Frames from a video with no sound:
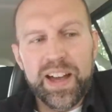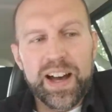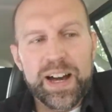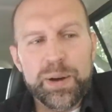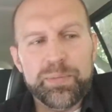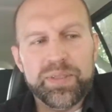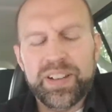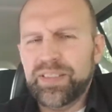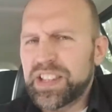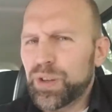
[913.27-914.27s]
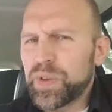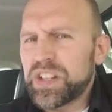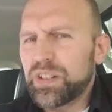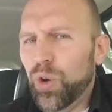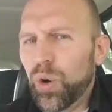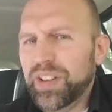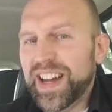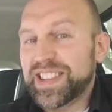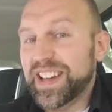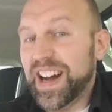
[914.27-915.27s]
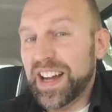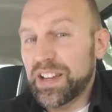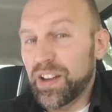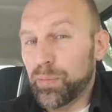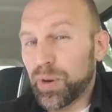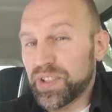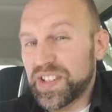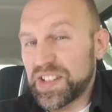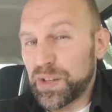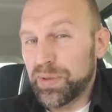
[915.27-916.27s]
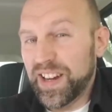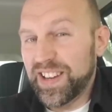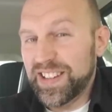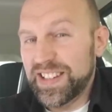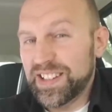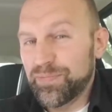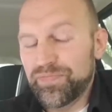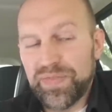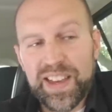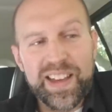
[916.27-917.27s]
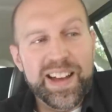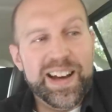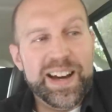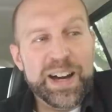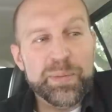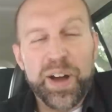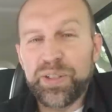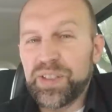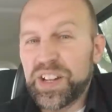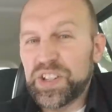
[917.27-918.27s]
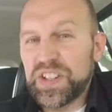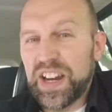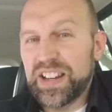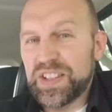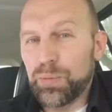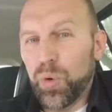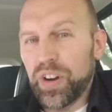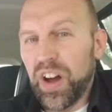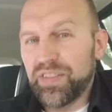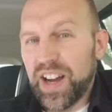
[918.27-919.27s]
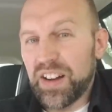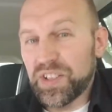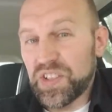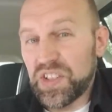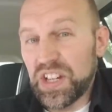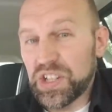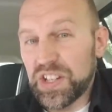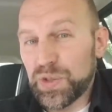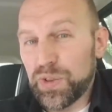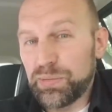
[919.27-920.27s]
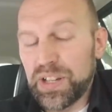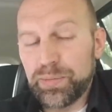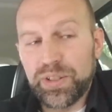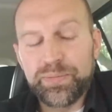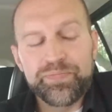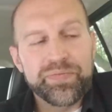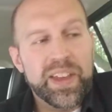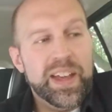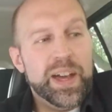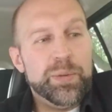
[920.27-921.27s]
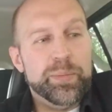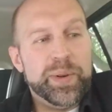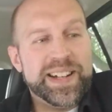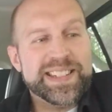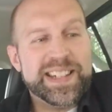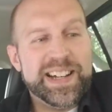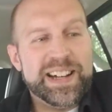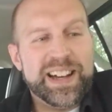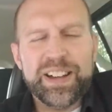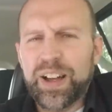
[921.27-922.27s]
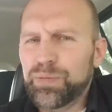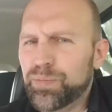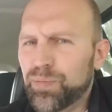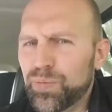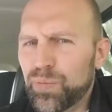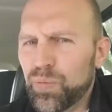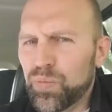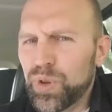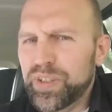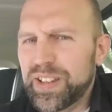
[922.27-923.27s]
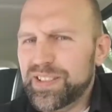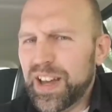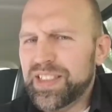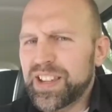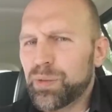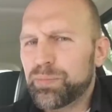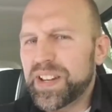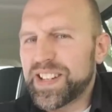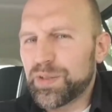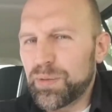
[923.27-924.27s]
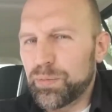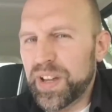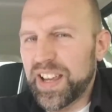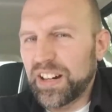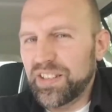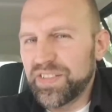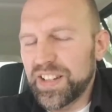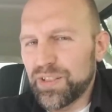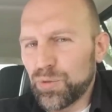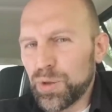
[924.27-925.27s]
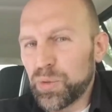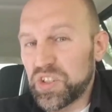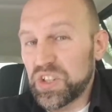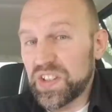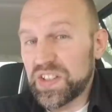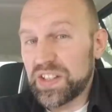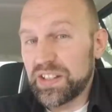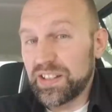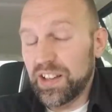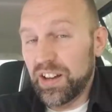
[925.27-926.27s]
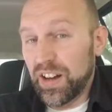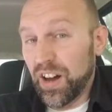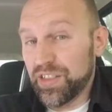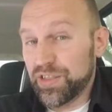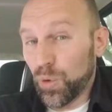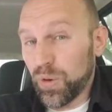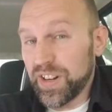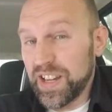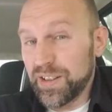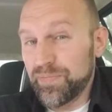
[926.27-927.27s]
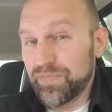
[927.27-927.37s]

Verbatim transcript: Um, like, like, there wasn't a whole lot that I participated in um, other than just kind of some one off conversations with people. But uh, I, I really, I think the biggest pink elephant in the room was just authority